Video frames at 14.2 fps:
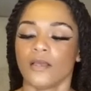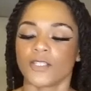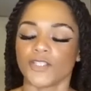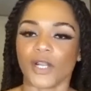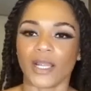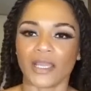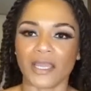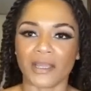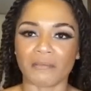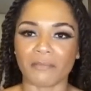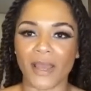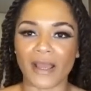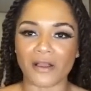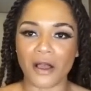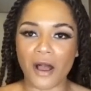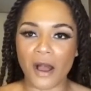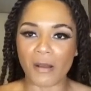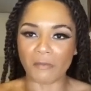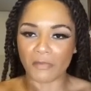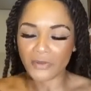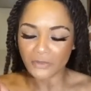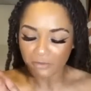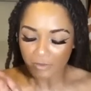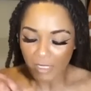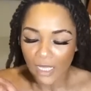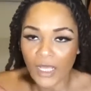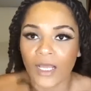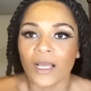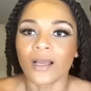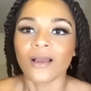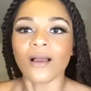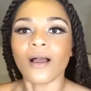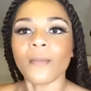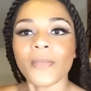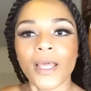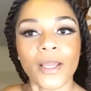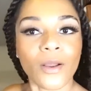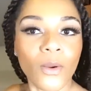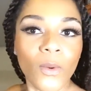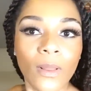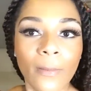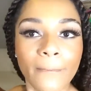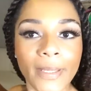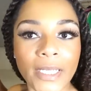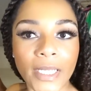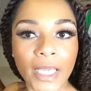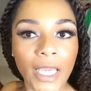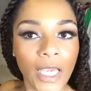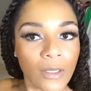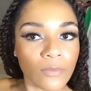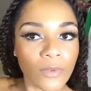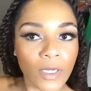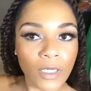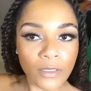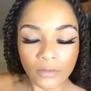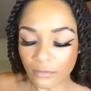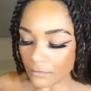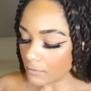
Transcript: Should I get back up? I'm like all up in the camera.